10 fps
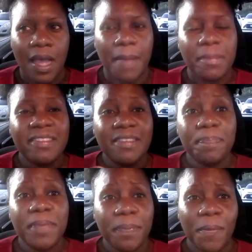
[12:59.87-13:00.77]
I'm gonna see
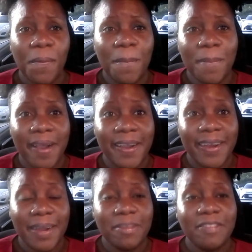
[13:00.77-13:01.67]
people who married,
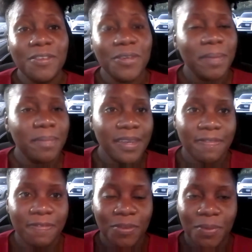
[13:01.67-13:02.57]
I'm gonna see how them
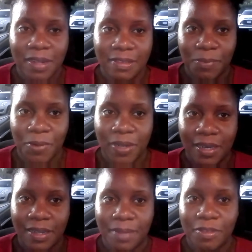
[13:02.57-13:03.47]
live towards them one
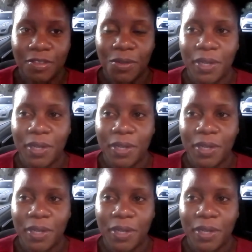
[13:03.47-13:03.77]
another, I'm gonna see how